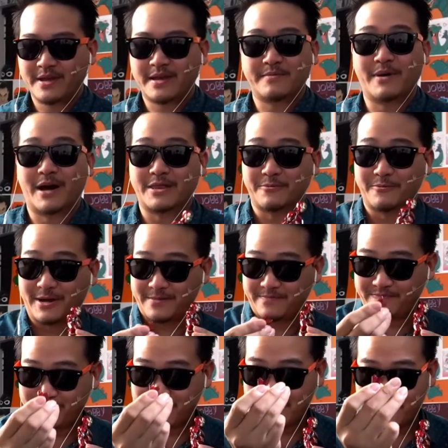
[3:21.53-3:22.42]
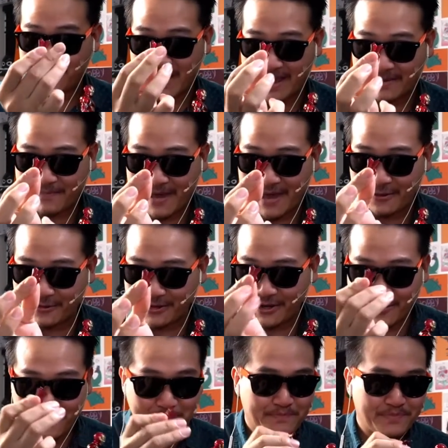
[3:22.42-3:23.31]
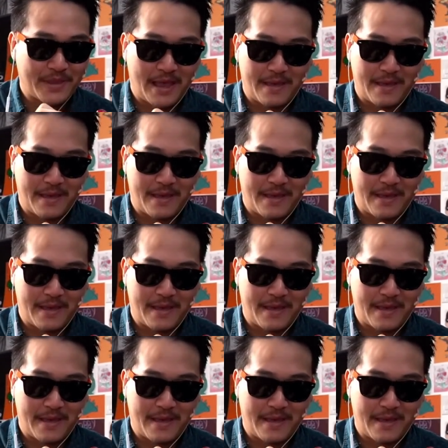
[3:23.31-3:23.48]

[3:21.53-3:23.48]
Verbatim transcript: By the way, back panel here,